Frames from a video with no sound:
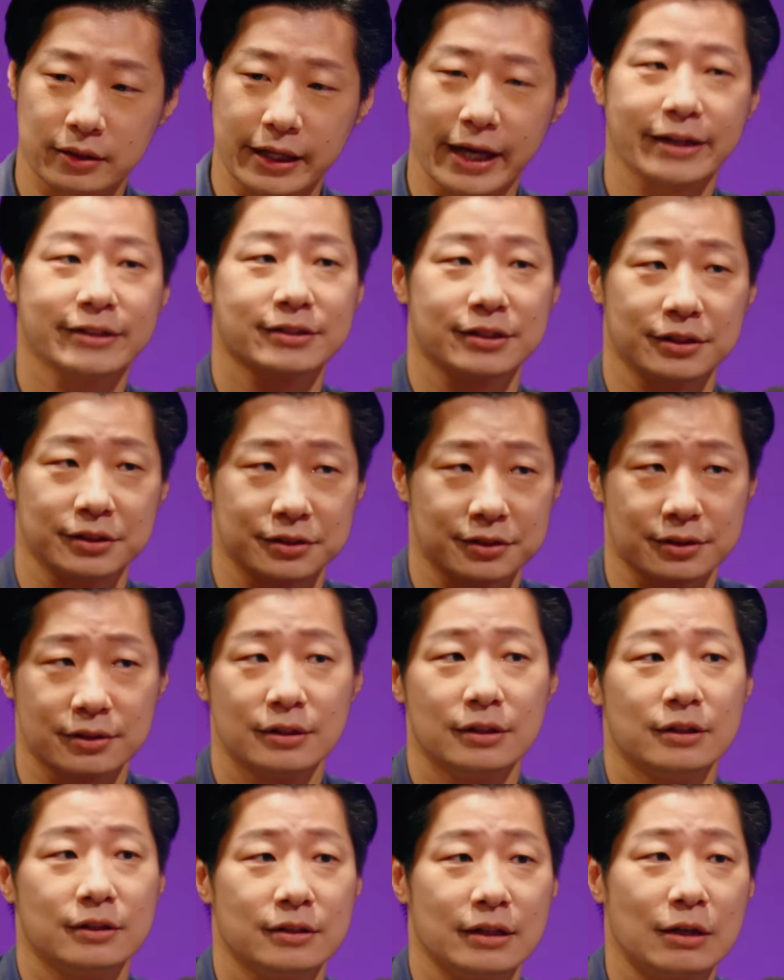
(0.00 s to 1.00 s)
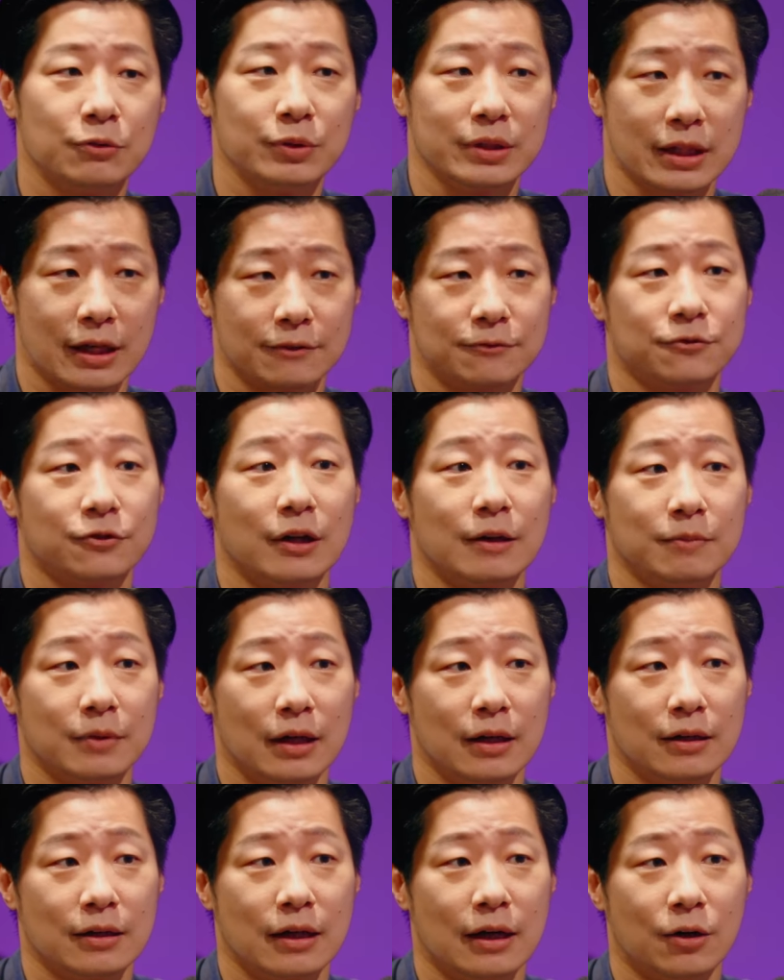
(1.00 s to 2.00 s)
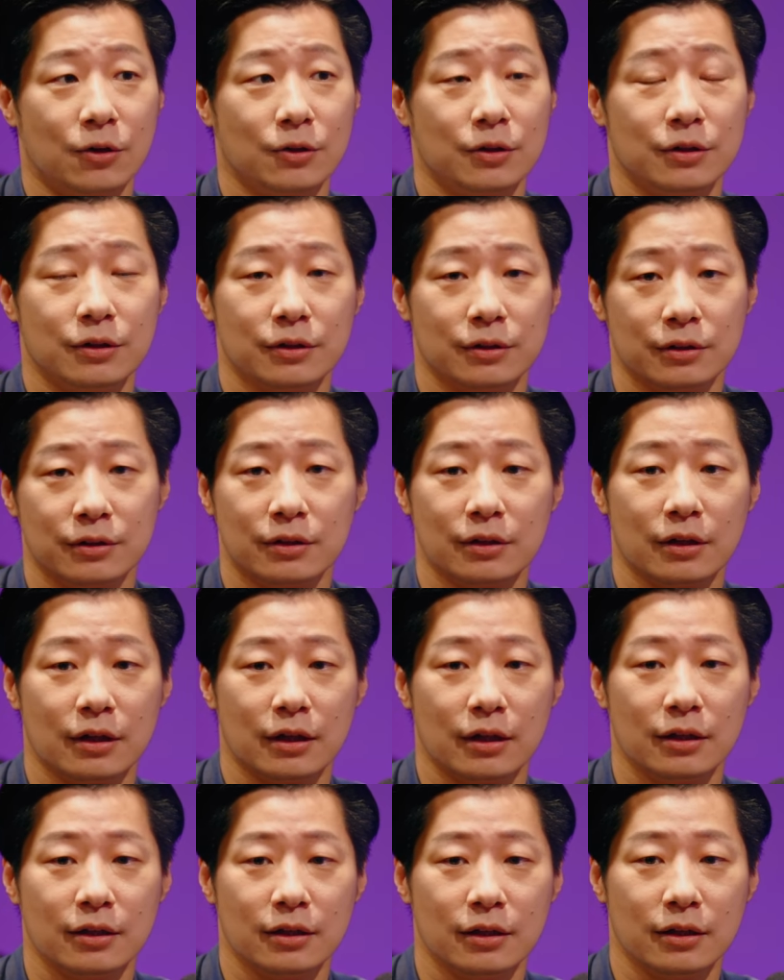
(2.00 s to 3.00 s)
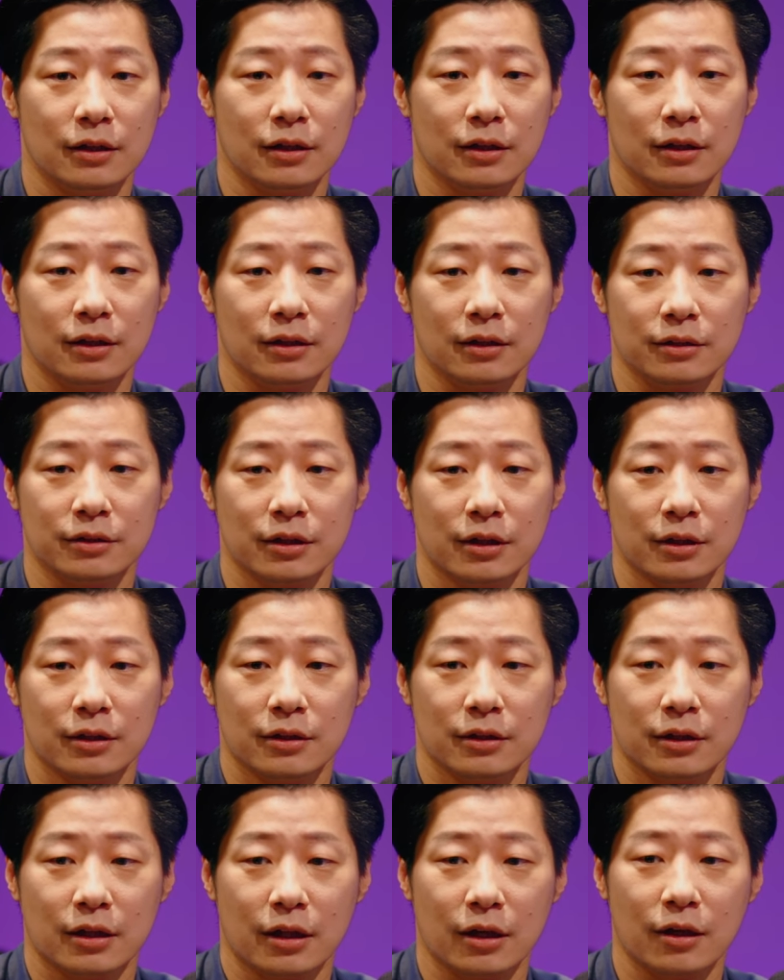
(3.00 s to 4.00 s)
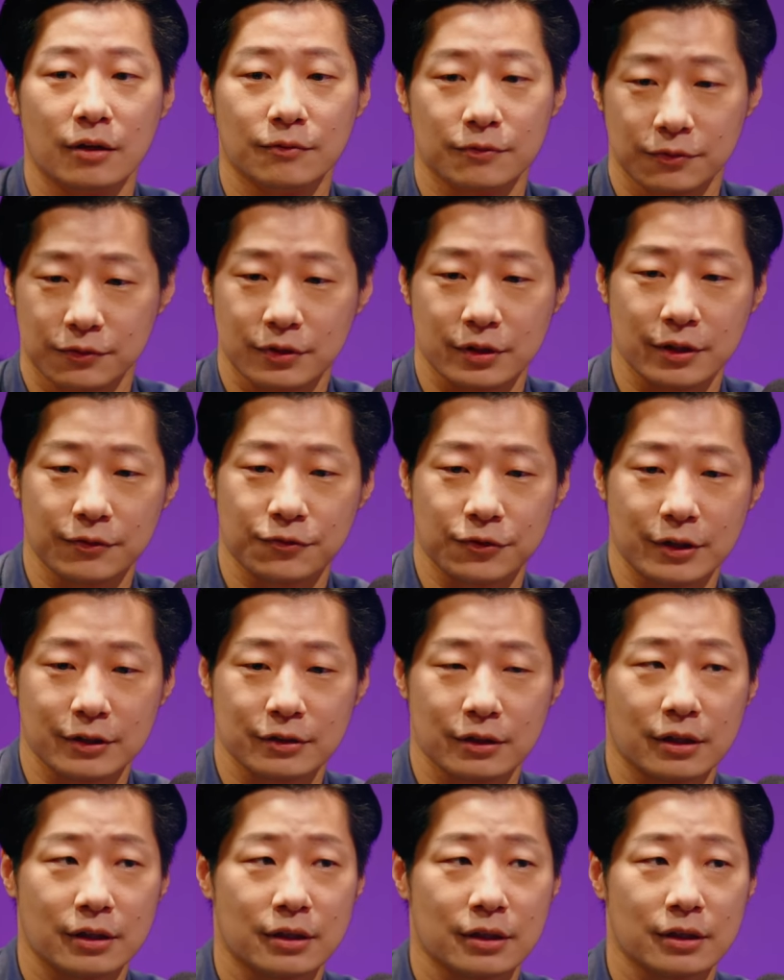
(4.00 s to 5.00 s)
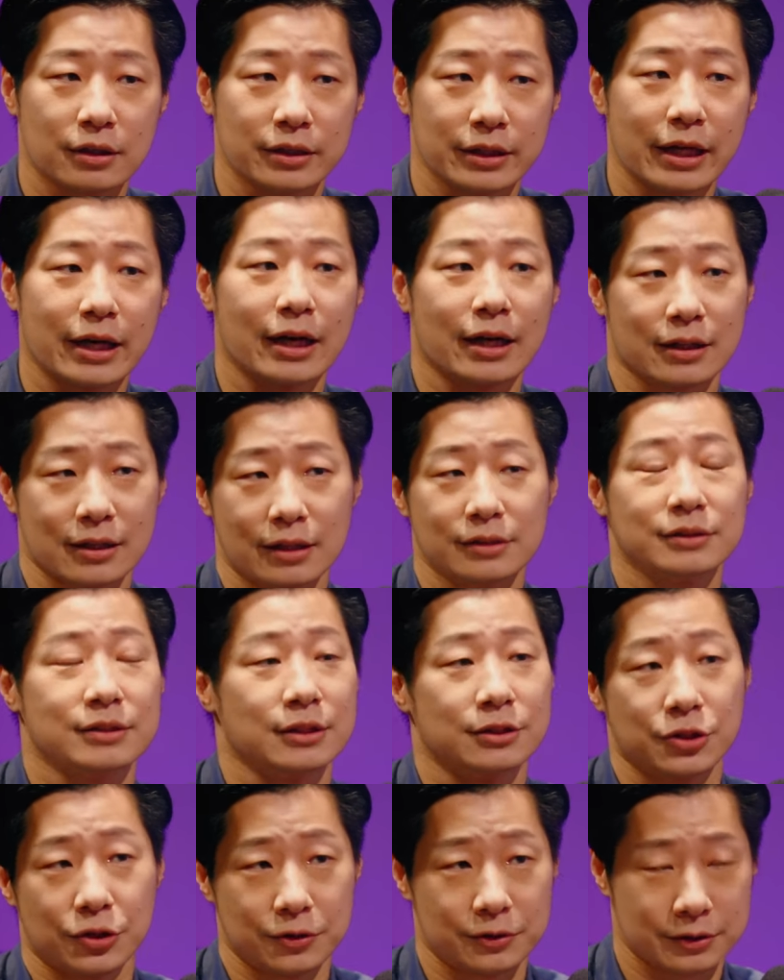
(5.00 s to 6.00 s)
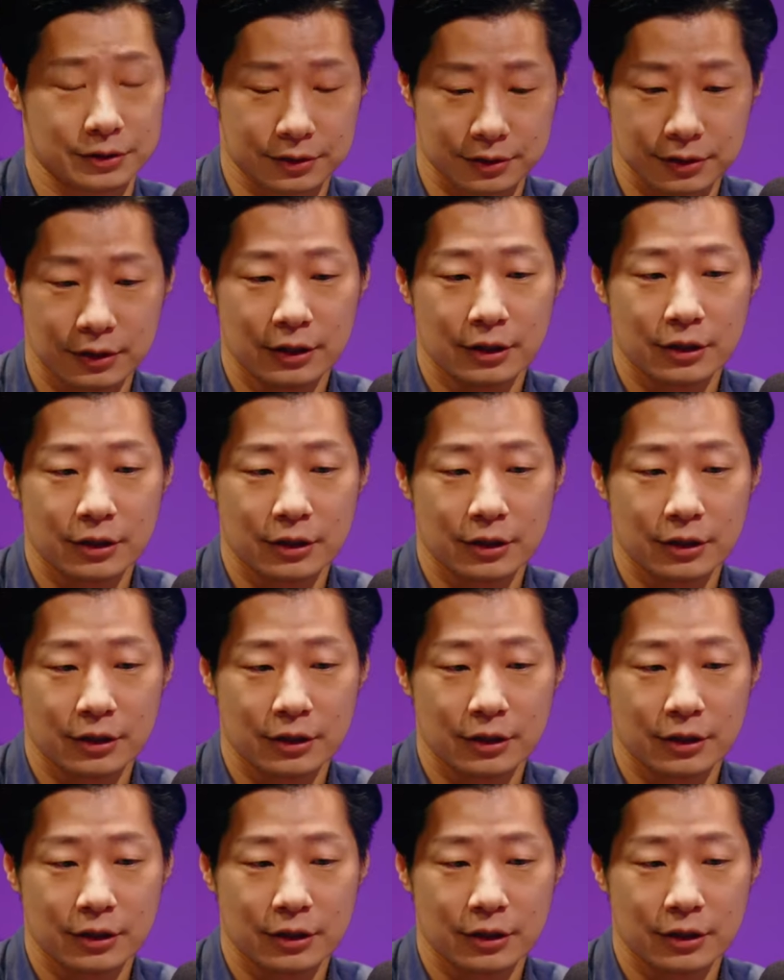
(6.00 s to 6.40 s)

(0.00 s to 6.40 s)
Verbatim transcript: cases that we got from our uh, uh, different constituents. Yeah, mm-hmm. constituents.